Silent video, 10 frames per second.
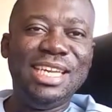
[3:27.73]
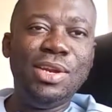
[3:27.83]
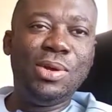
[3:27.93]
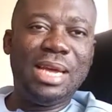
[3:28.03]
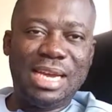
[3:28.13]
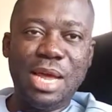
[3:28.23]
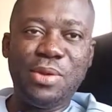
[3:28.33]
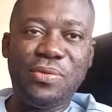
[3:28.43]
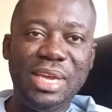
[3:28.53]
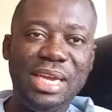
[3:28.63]
you know, that
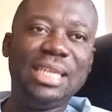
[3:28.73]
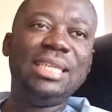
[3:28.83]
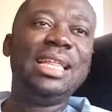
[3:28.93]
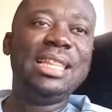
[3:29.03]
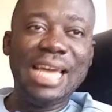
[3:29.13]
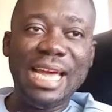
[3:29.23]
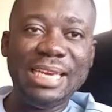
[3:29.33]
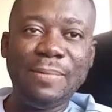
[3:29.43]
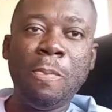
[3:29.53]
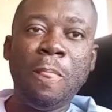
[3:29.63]
kind of thing,
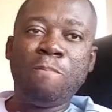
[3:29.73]
then